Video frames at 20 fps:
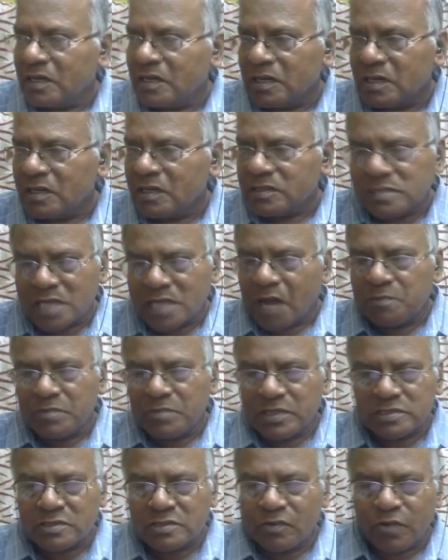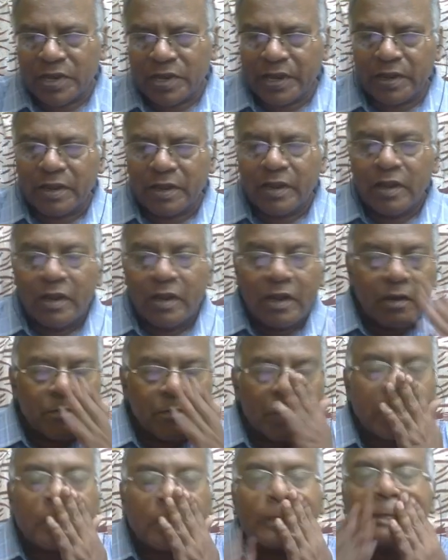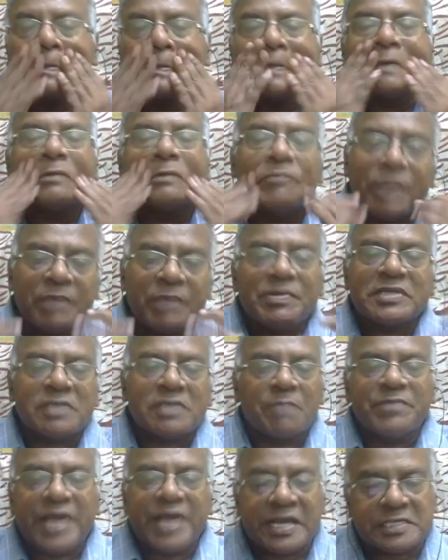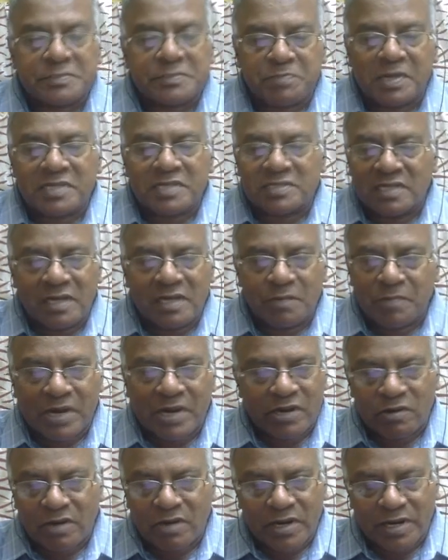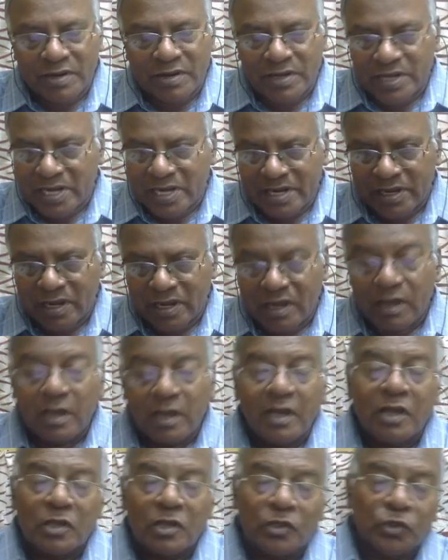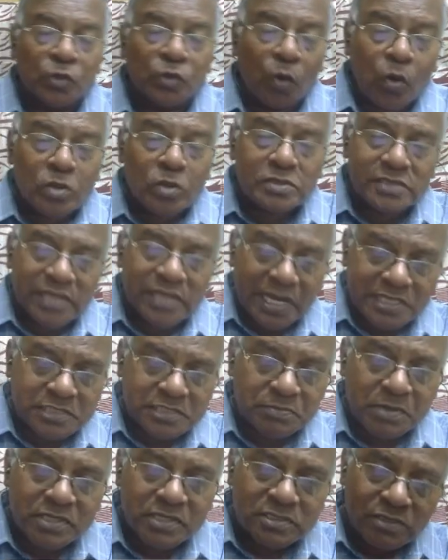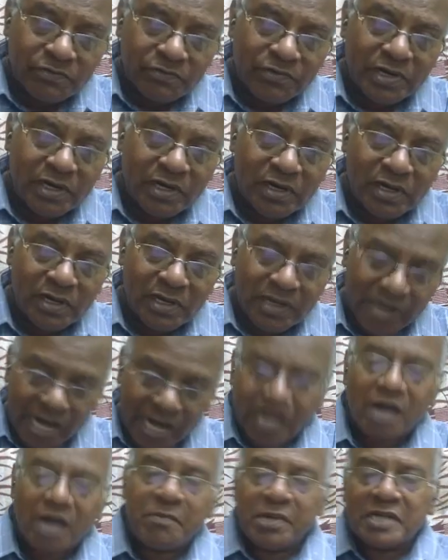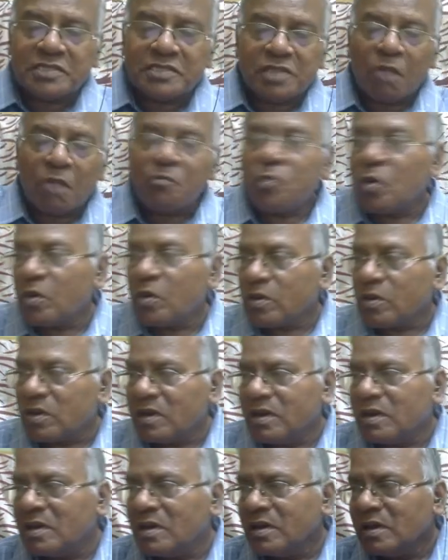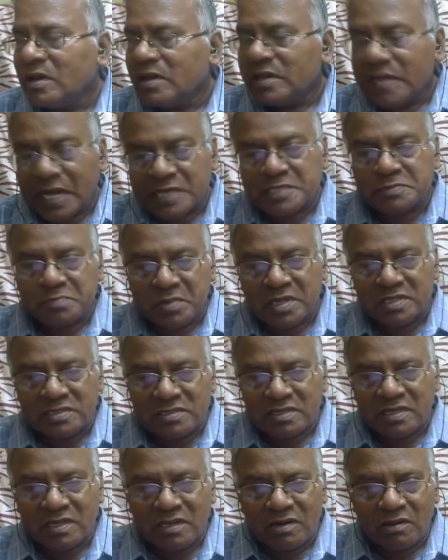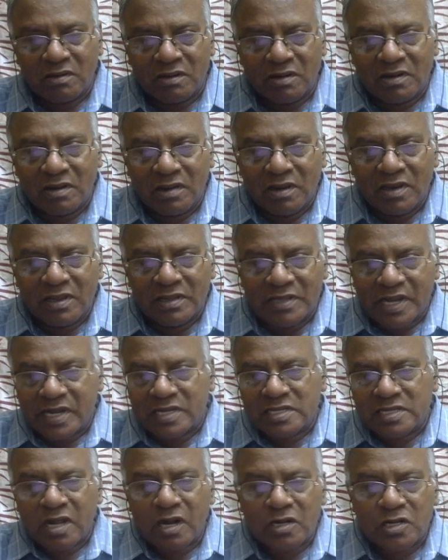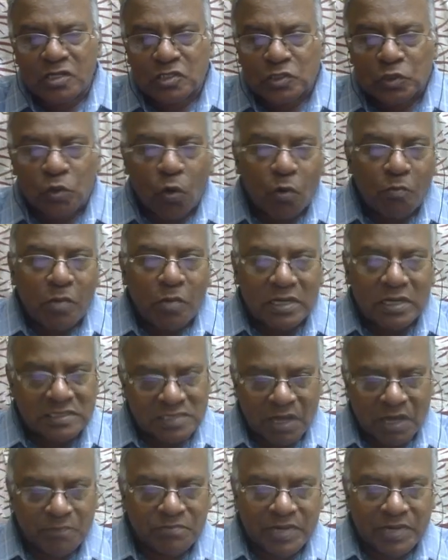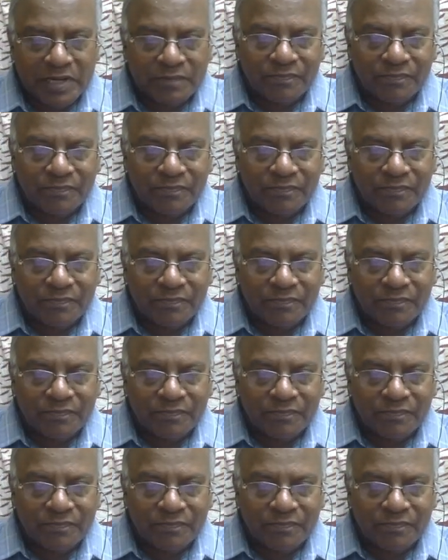samples, okay? But maybe some experts in a particular area. Those experts will recommend some more experts, That is called a snowball sampling.